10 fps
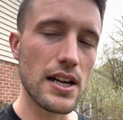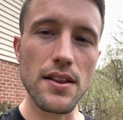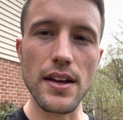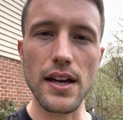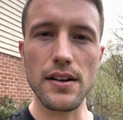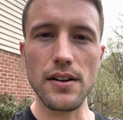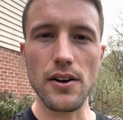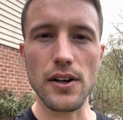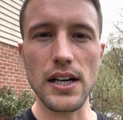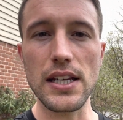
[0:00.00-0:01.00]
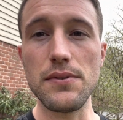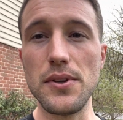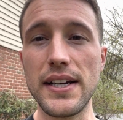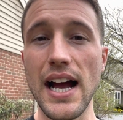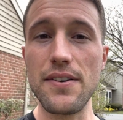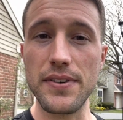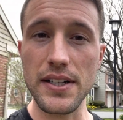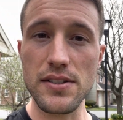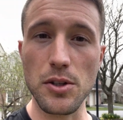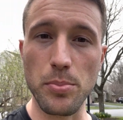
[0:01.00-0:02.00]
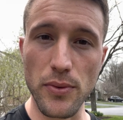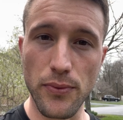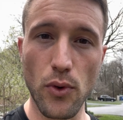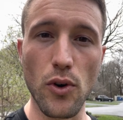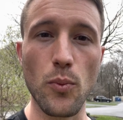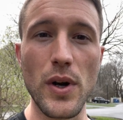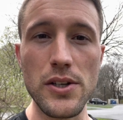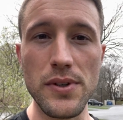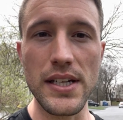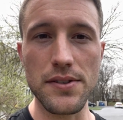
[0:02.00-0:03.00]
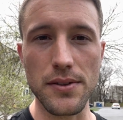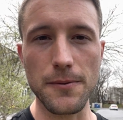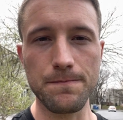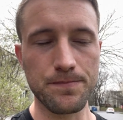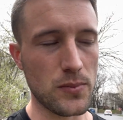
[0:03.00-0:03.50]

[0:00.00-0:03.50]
that are going to give you the confidence to perform when you need to.